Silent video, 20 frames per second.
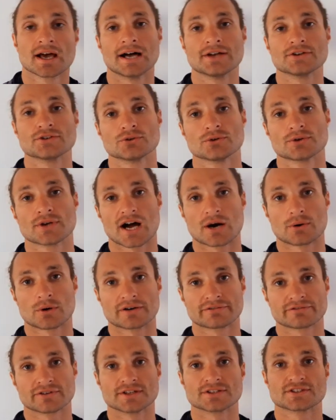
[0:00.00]
I do now
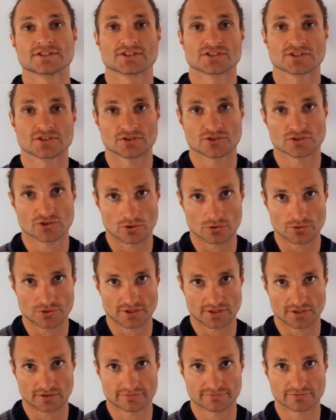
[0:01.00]
offer distance
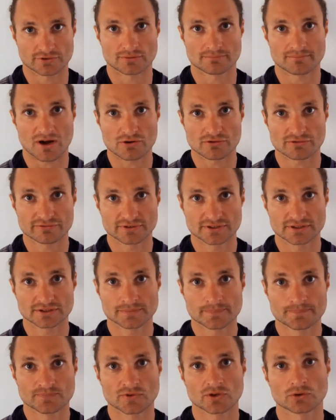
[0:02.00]
coaching for
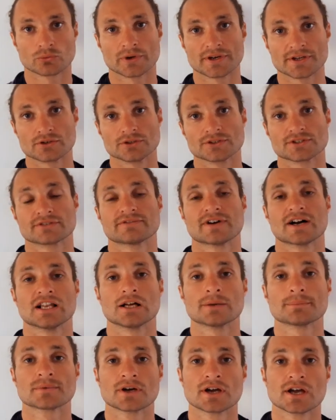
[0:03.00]
mouthfeel, where you'll
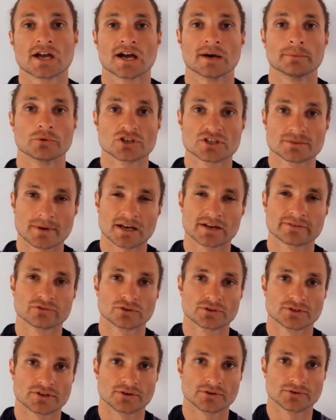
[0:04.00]
develop a much better
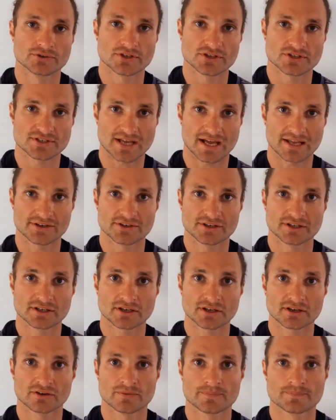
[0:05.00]

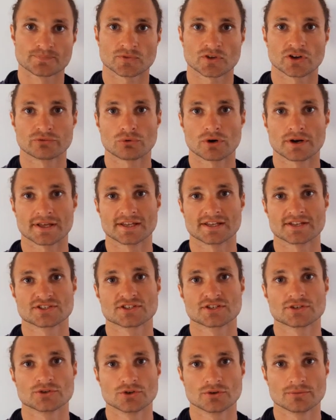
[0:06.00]
understanding of what it is
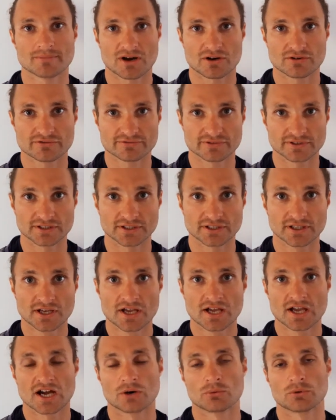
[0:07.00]
to do mouthfeel
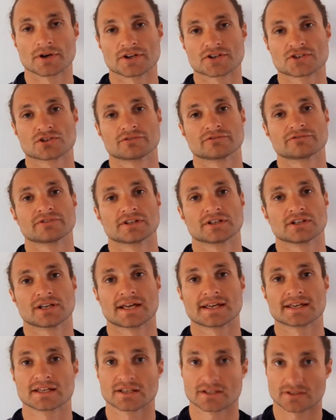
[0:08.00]
and what it should feel
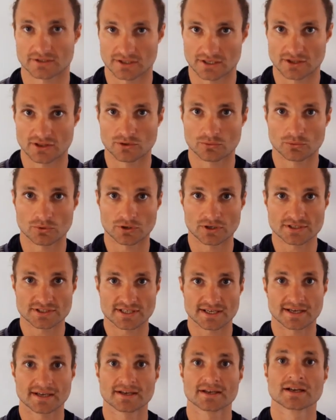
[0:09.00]
like in the
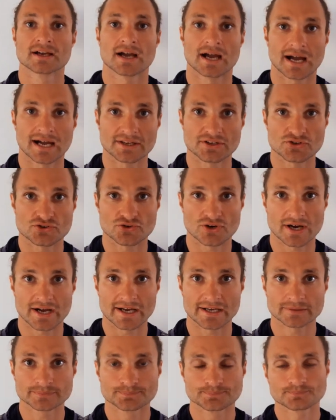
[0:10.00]
water and
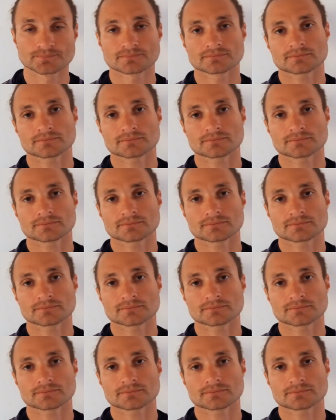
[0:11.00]
dry,